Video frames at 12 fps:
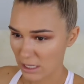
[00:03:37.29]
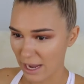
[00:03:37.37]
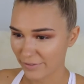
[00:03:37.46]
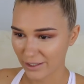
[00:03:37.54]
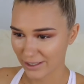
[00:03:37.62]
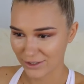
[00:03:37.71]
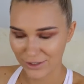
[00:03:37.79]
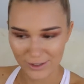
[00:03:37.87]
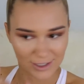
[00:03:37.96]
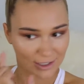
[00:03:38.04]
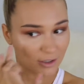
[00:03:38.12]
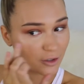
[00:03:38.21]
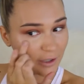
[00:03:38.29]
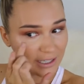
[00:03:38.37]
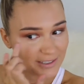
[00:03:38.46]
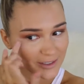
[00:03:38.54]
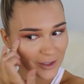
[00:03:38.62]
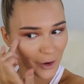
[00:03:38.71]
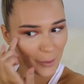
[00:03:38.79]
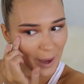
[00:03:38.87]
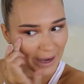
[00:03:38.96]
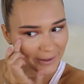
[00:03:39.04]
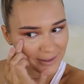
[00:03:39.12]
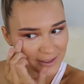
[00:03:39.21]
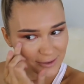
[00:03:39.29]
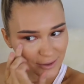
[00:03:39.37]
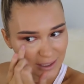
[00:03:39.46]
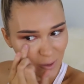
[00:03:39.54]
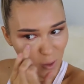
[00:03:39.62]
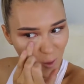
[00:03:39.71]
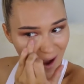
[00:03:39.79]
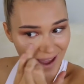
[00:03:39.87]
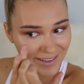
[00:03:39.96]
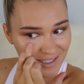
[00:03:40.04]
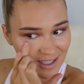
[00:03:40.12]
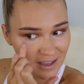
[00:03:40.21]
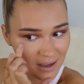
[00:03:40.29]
I feel like it's just gonna crease so bad because it's really wet.